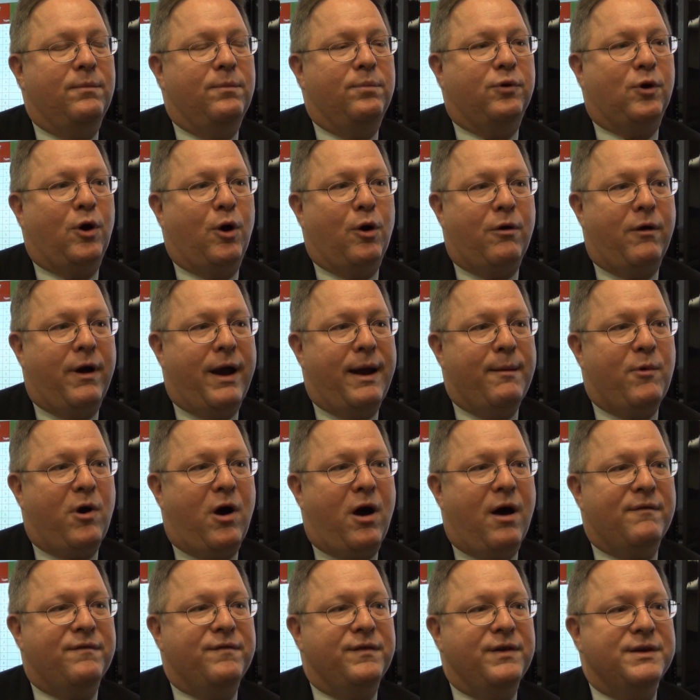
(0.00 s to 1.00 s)
program
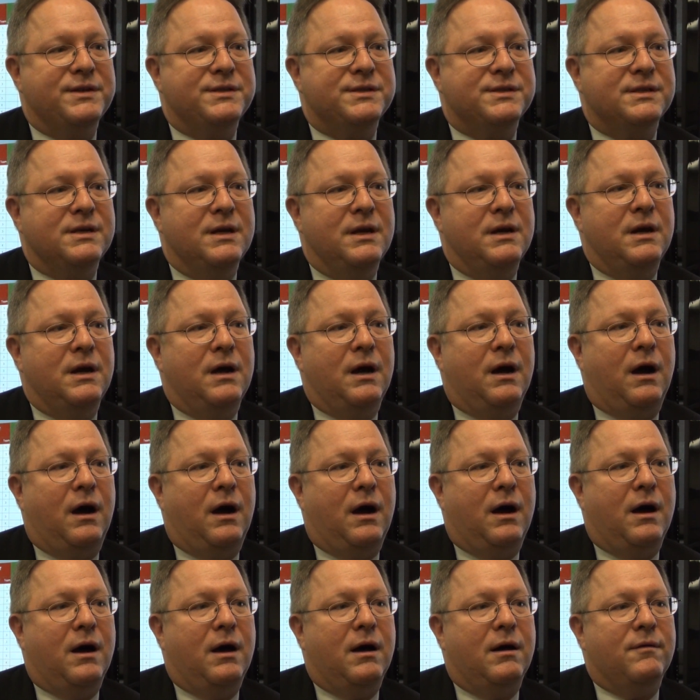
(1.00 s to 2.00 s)
office
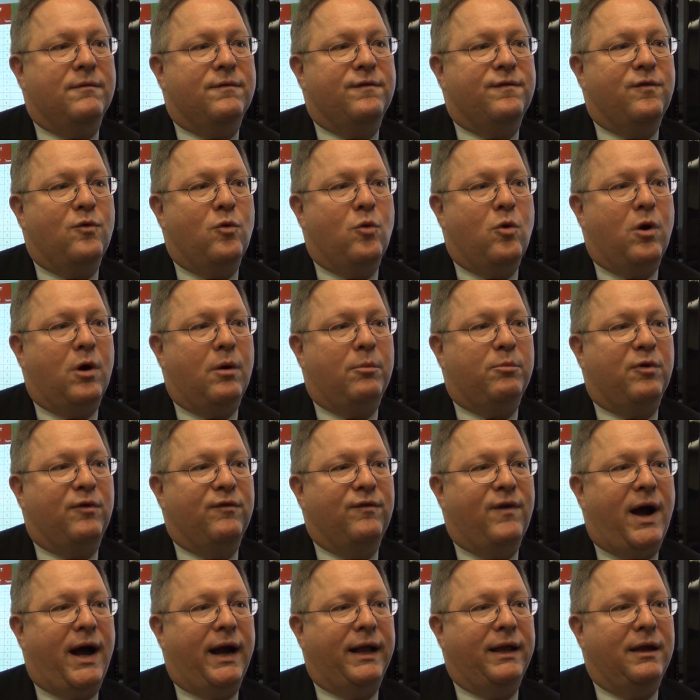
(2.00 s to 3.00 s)
for
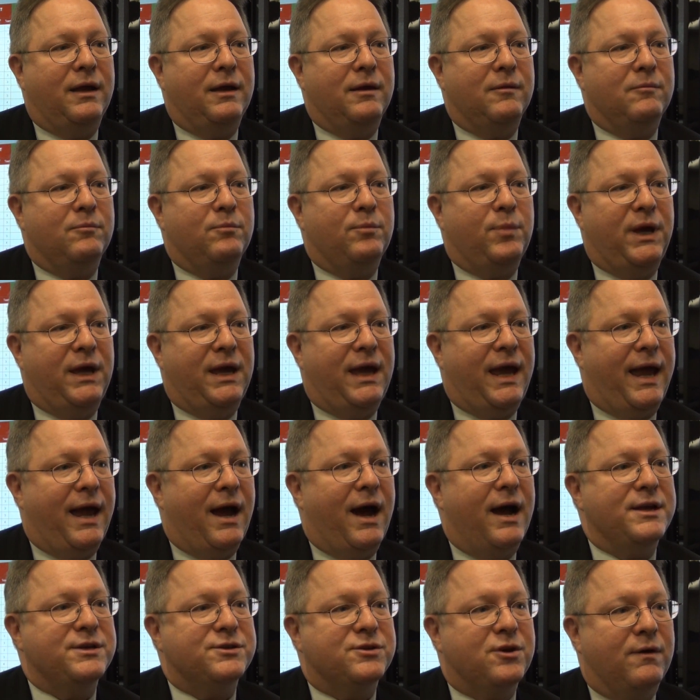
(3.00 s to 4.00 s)
providing
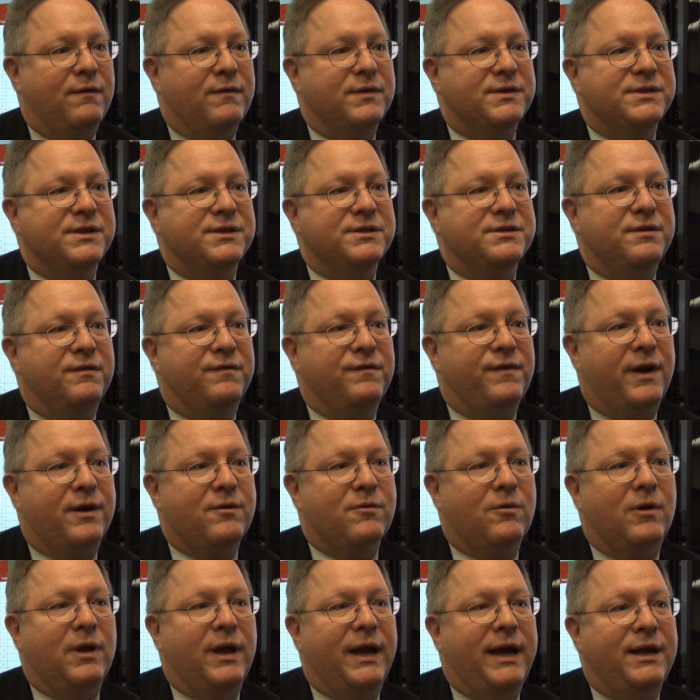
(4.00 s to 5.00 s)
PKI services to
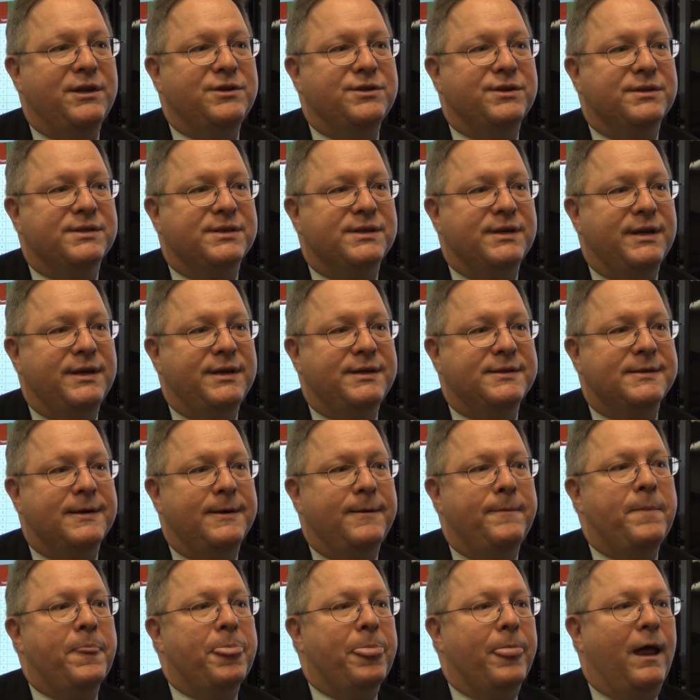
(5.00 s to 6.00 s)
federal agencies.
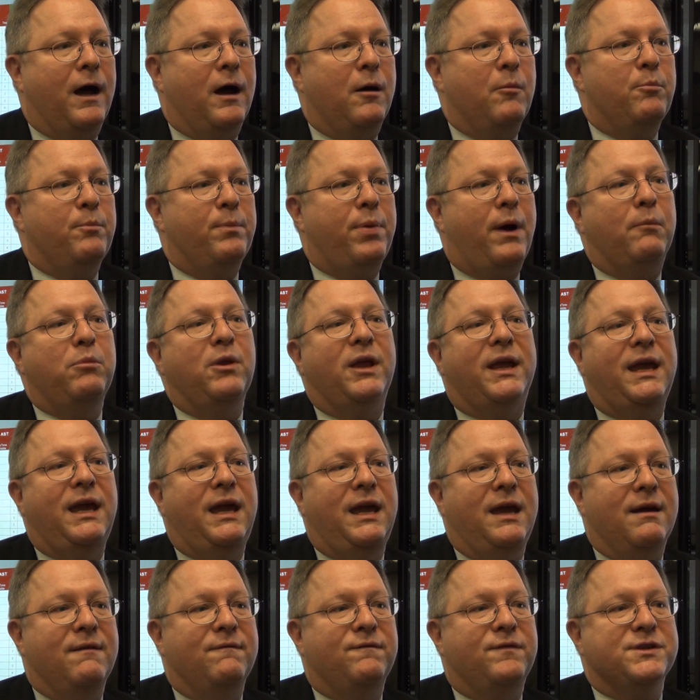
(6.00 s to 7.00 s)
Public
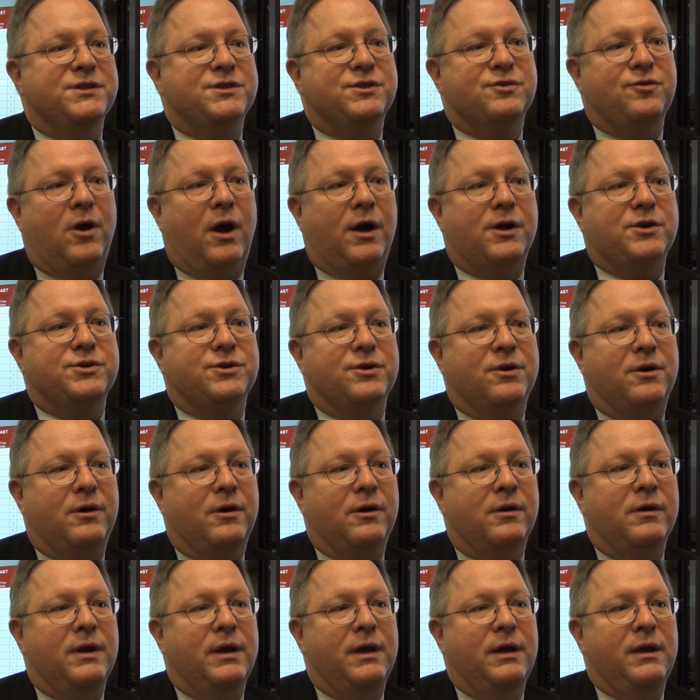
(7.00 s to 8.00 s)
key
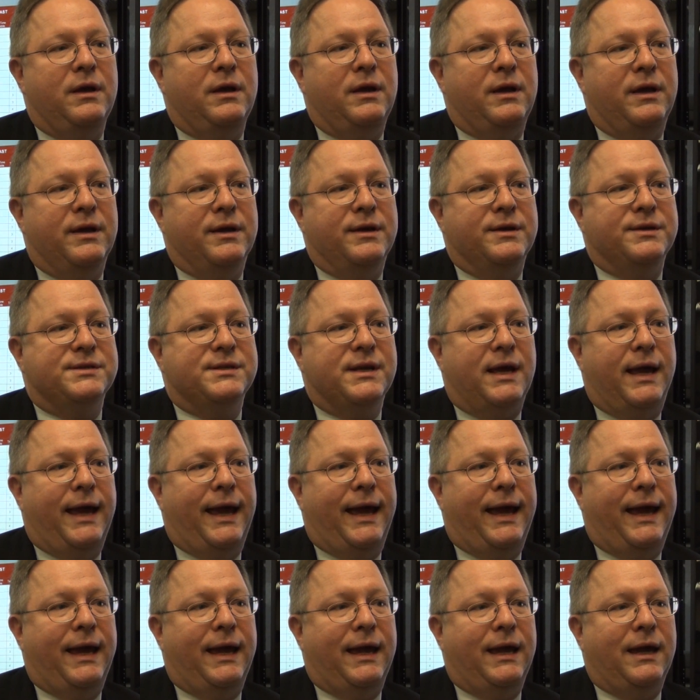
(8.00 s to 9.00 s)
infrastructure is
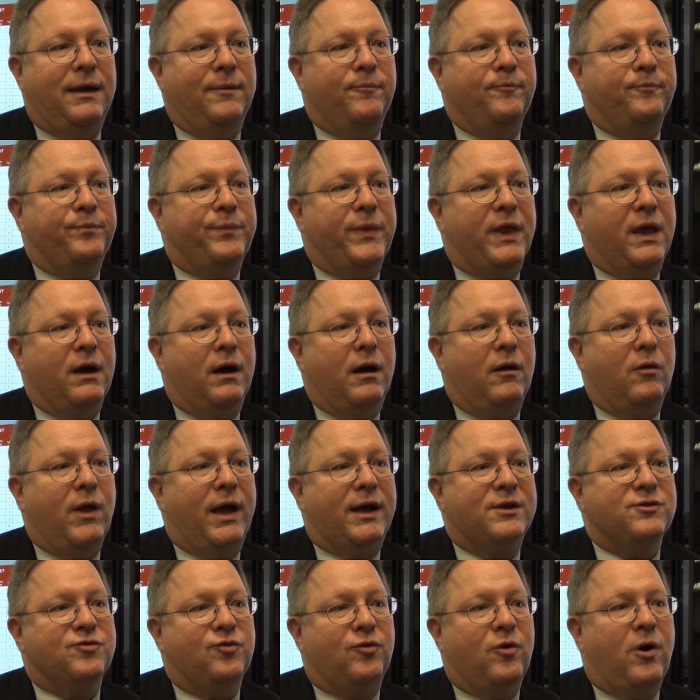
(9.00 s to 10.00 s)
a
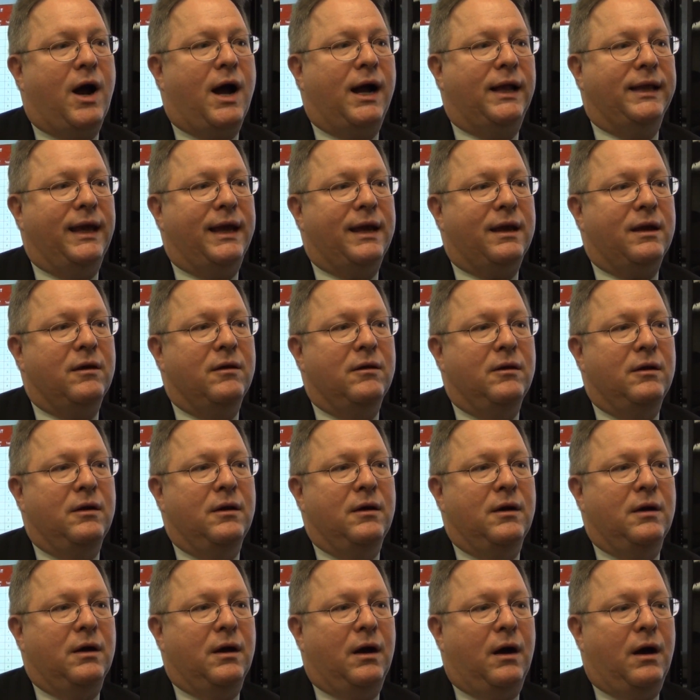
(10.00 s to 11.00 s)
electronic
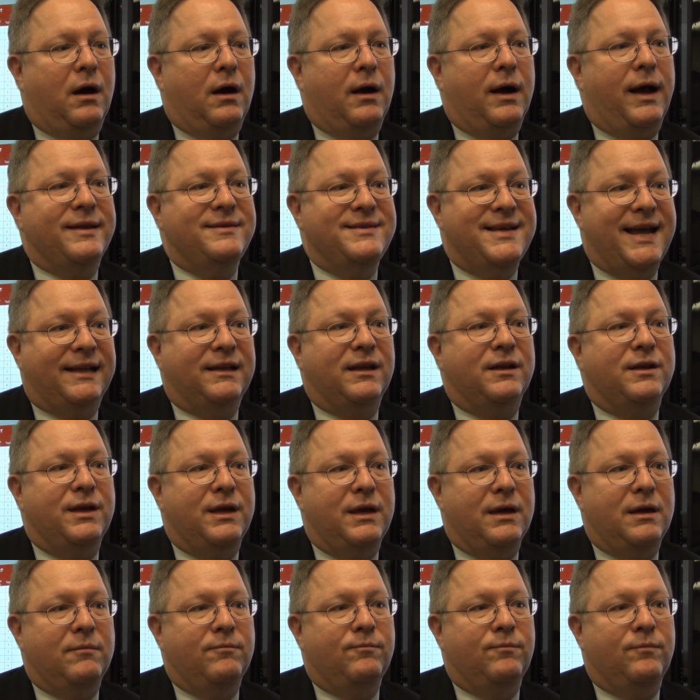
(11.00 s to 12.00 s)

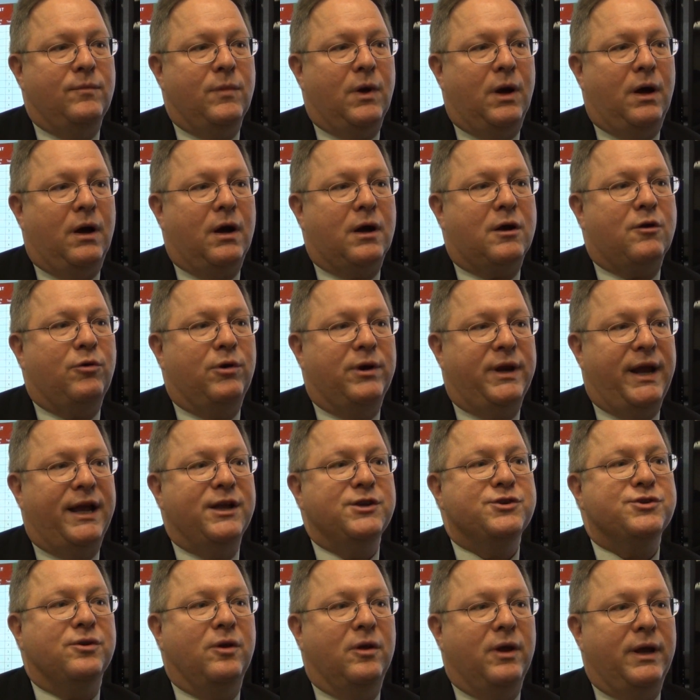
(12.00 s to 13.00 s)
identity
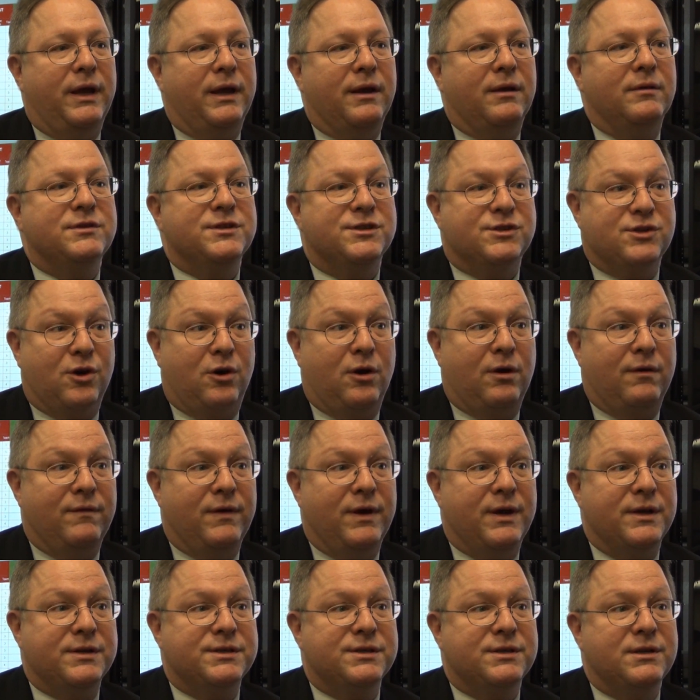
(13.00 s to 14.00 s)
credentialing
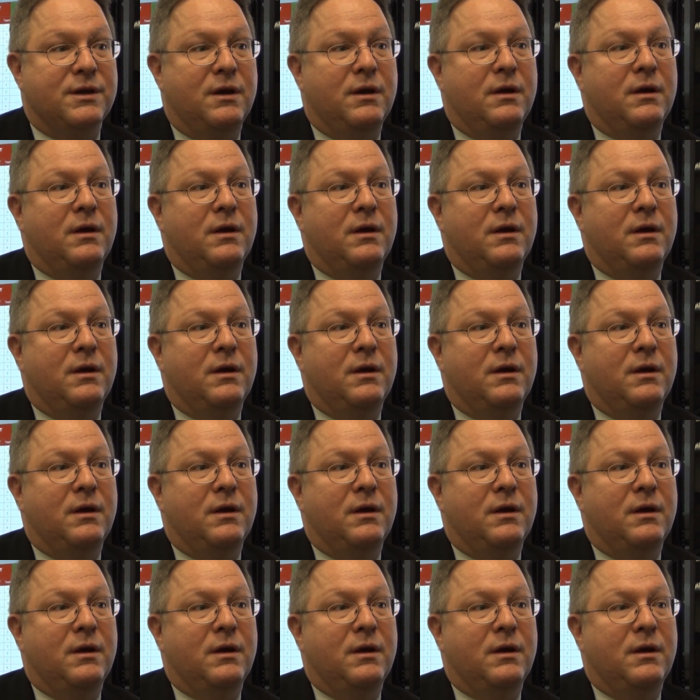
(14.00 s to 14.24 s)
service